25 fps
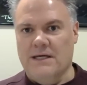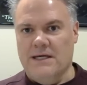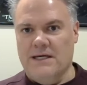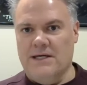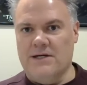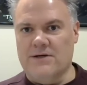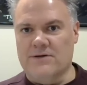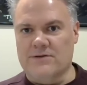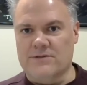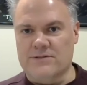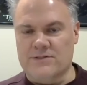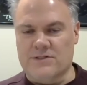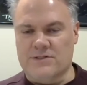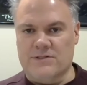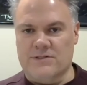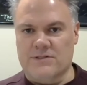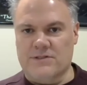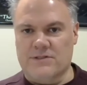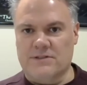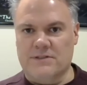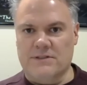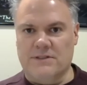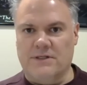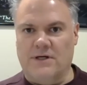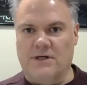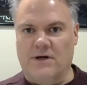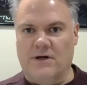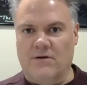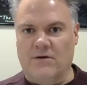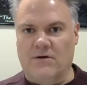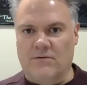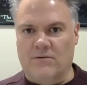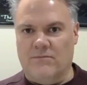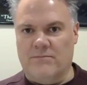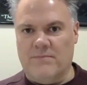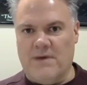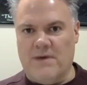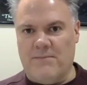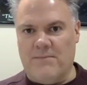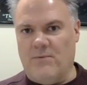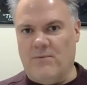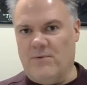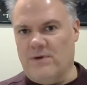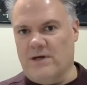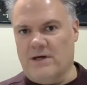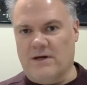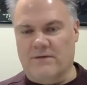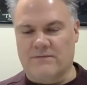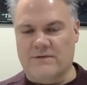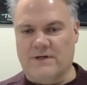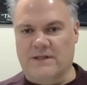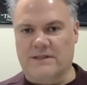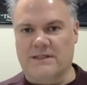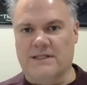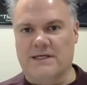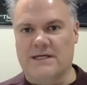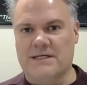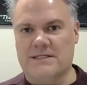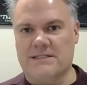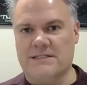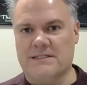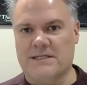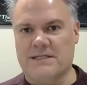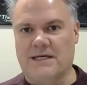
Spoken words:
Here's, maybe we could have done this,